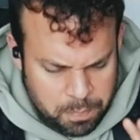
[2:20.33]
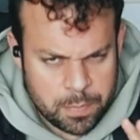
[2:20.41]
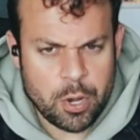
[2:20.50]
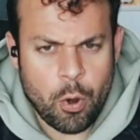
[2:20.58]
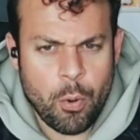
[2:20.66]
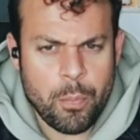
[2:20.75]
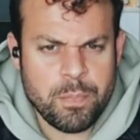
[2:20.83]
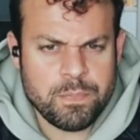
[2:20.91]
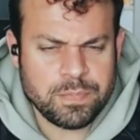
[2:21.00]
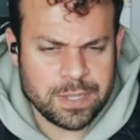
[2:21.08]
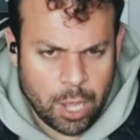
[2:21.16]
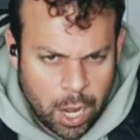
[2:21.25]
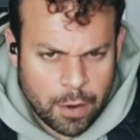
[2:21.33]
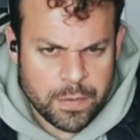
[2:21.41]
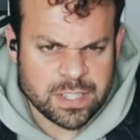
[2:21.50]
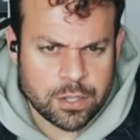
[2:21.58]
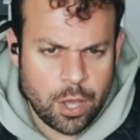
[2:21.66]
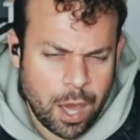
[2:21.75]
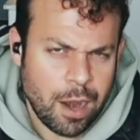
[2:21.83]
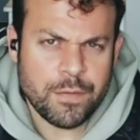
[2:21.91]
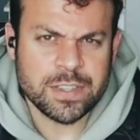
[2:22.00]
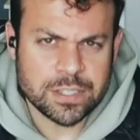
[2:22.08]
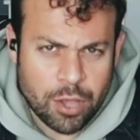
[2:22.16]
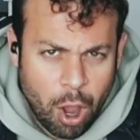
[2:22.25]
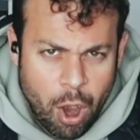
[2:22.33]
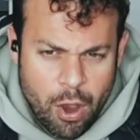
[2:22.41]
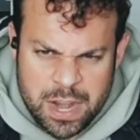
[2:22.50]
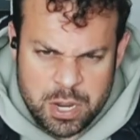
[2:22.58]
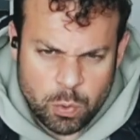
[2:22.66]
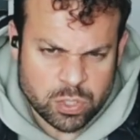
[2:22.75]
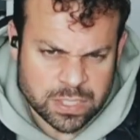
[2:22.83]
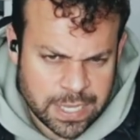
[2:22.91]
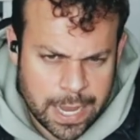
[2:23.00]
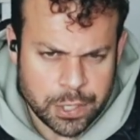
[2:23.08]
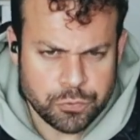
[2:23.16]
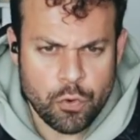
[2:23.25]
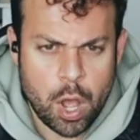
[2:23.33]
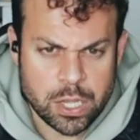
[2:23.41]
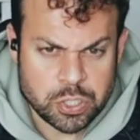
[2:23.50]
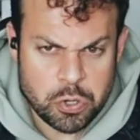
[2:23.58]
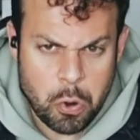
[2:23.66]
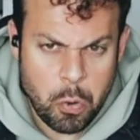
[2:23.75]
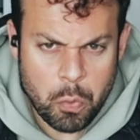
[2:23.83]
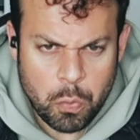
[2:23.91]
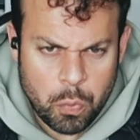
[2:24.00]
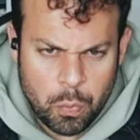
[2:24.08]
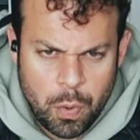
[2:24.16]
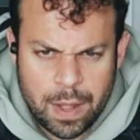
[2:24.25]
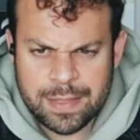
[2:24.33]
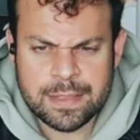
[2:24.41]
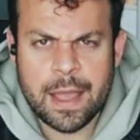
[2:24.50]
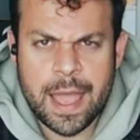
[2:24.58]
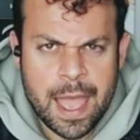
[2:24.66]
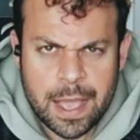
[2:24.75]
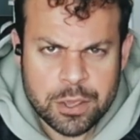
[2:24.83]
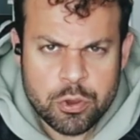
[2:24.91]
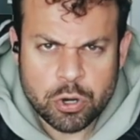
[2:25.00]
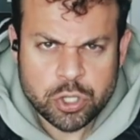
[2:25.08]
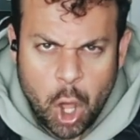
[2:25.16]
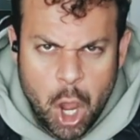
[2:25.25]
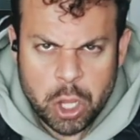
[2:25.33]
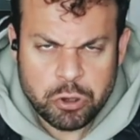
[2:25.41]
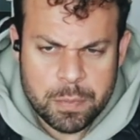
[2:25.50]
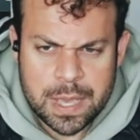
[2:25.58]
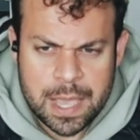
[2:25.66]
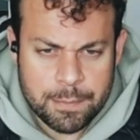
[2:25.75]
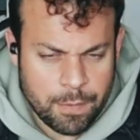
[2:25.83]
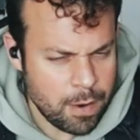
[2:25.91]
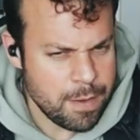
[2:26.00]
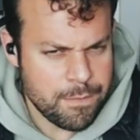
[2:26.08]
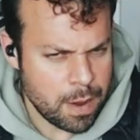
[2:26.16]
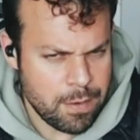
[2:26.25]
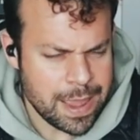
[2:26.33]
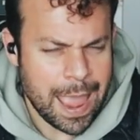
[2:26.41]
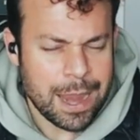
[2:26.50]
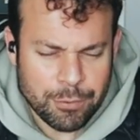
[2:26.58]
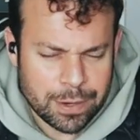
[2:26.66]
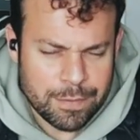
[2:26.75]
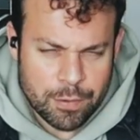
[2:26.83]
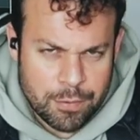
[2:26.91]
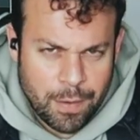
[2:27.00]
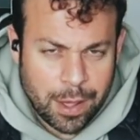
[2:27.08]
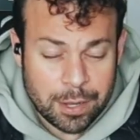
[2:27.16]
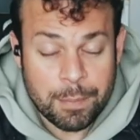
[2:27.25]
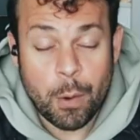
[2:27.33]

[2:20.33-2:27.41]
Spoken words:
you know, got out of his car, and he was saying to us, you know, what the heck, you're talking to me, and very, very angrily, very violently.